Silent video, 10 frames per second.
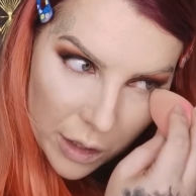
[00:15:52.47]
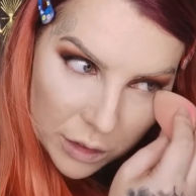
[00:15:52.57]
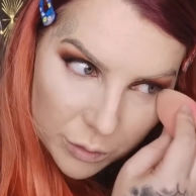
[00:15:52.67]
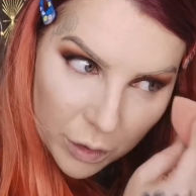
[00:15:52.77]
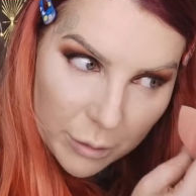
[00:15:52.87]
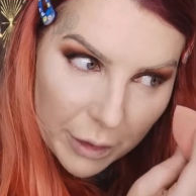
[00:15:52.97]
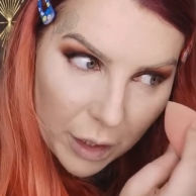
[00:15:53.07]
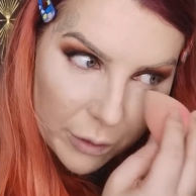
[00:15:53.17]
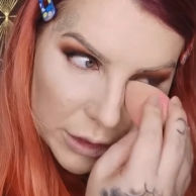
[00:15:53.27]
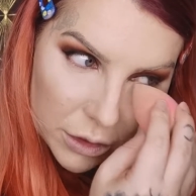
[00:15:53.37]
There's probably
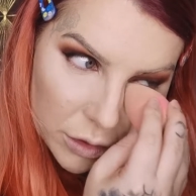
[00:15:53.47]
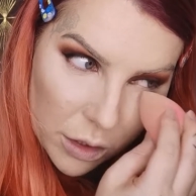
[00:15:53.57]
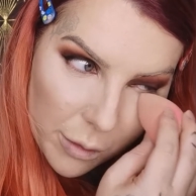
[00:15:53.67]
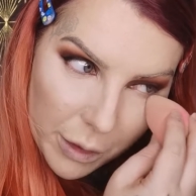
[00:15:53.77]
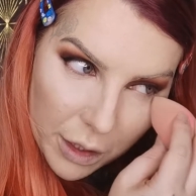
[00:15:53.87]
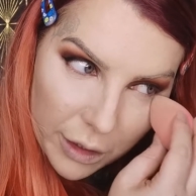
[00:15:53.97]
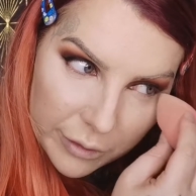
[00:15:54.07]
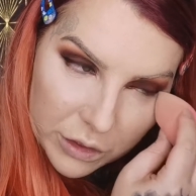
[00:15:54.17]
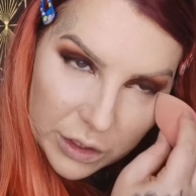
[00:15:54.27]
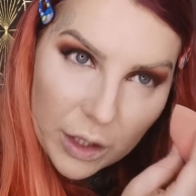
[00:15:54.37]
better ways to do it, but I'm
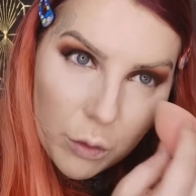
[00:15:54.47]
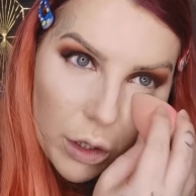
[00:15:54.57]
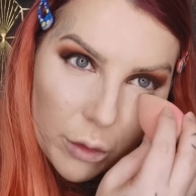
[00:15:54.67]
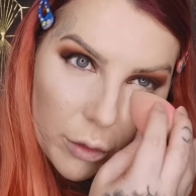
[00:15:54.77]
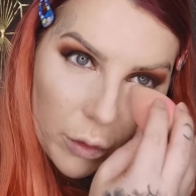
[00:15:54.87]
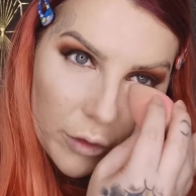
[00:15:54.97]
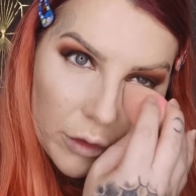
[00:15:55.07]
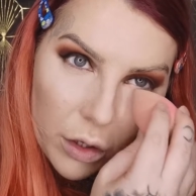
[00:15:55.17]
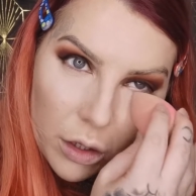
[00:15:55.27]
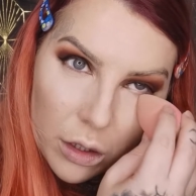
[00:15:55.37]
just kind of working with what I've
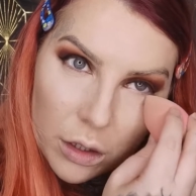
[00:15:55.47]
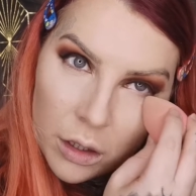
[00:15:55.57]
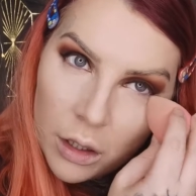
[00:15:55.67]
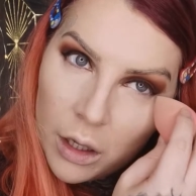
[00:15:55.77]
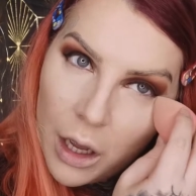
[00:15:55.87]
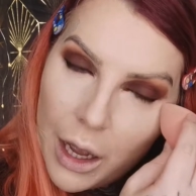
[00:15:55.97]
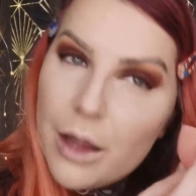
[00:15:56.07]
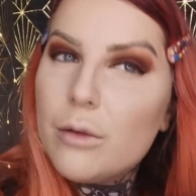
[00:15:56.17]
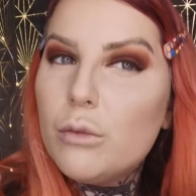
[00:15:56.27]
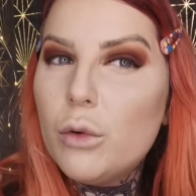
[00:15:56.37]
got
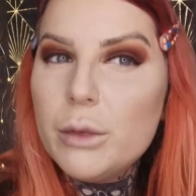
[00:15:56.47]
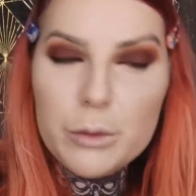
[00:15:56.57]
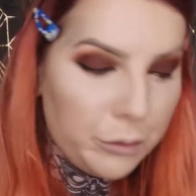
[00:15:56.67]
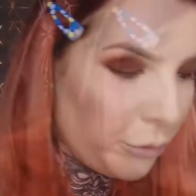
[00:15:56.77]
at the moment.